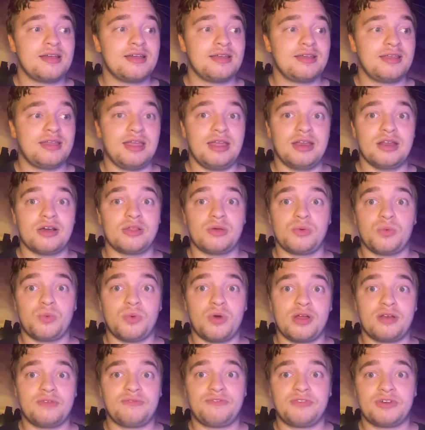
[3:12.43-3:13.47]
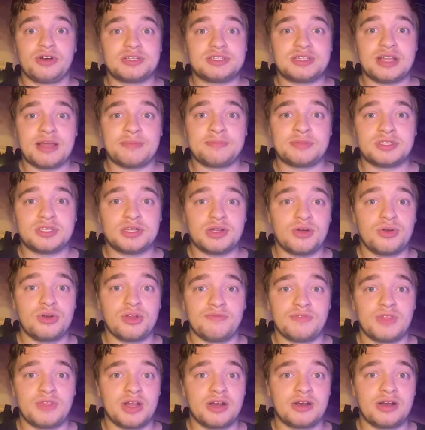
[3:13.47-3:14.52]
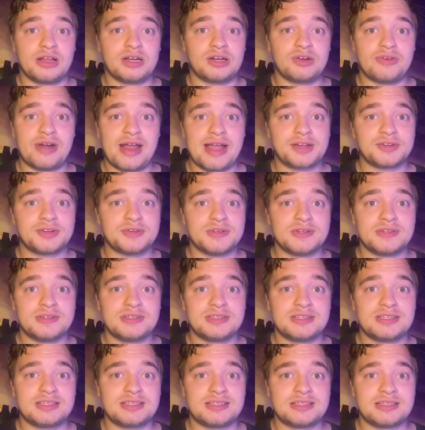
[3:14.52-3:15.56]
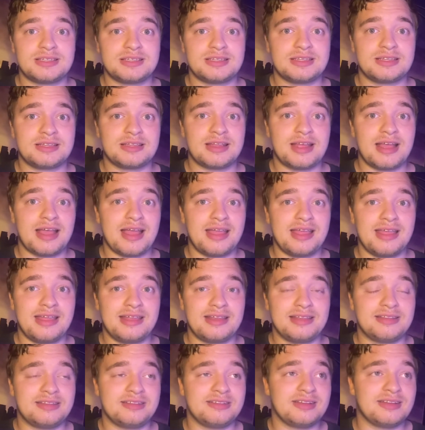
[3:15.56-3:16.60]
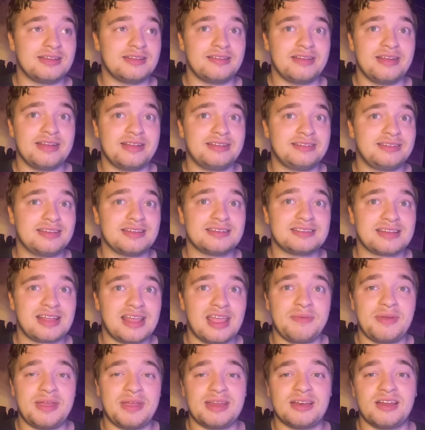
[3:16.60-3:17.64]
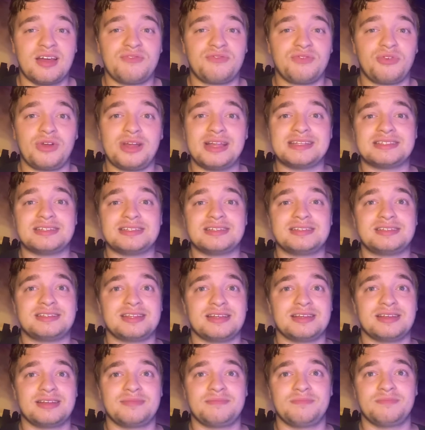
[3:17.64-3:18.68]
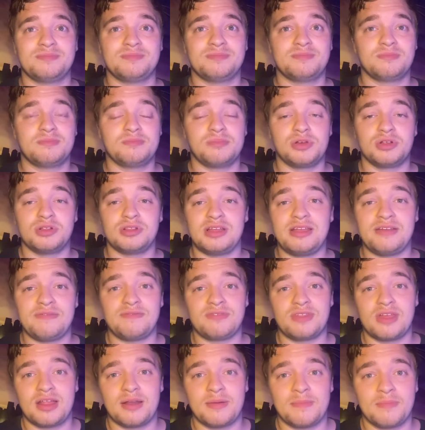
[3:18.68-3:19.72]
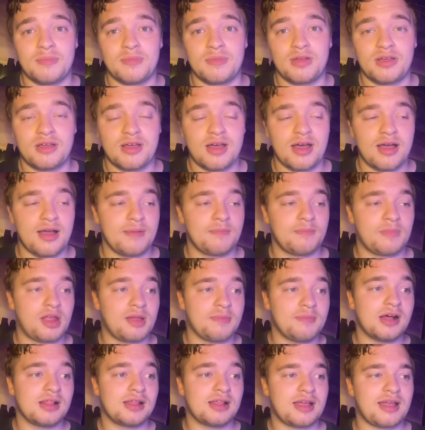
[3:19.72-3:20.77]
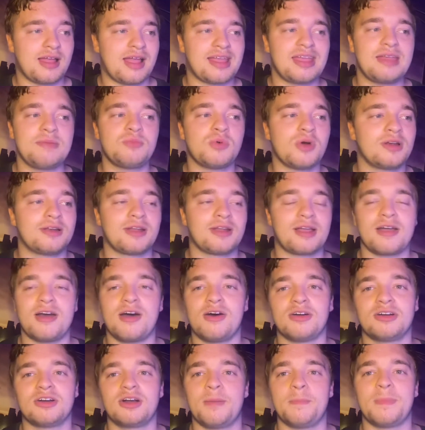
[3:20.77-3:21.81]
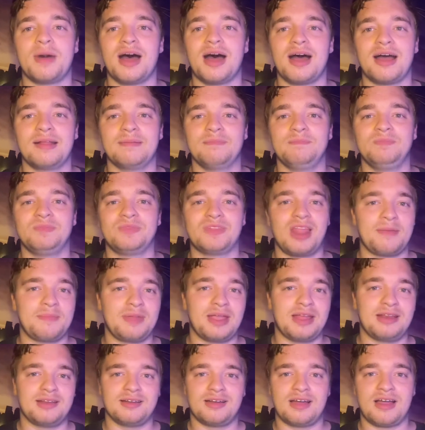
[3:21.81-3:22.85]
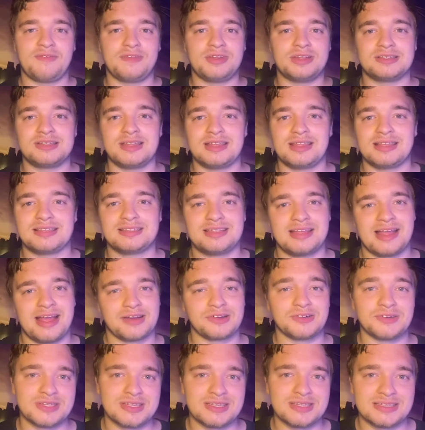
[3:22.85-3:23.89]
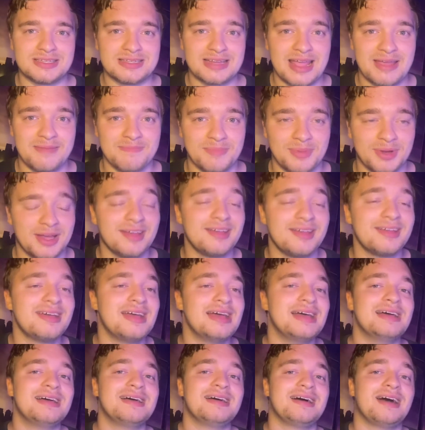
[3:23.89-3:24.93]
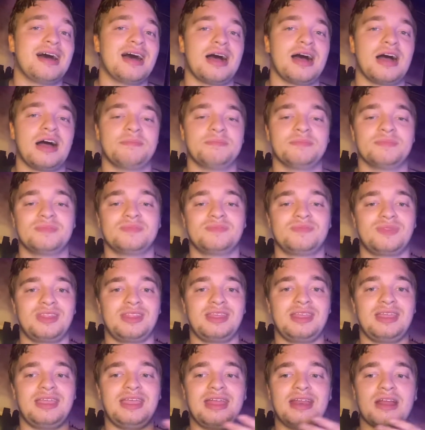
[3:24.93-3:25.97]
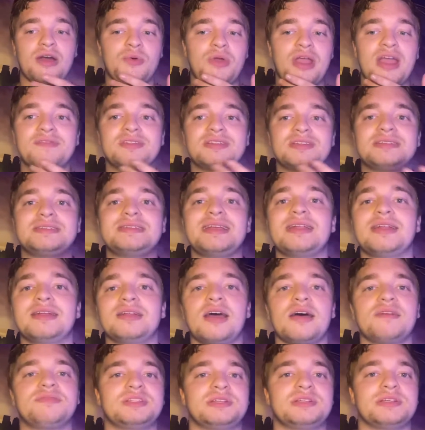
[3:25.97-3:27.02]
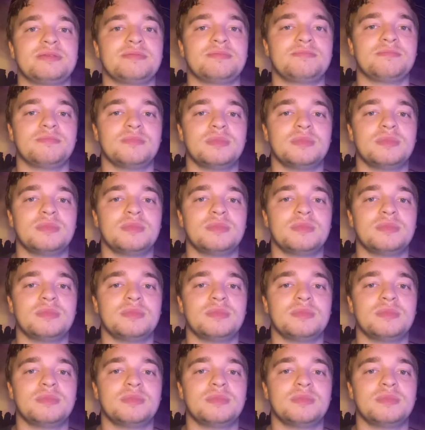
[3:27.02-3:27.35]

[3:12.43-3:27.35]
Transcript: you know, the one first episode of their interactions, it doesn't give me enough reason to believe that Kamala, I keep wanting to call her Amon. I mean, obviously that's the actress's name, but you know, we haven't seen enough to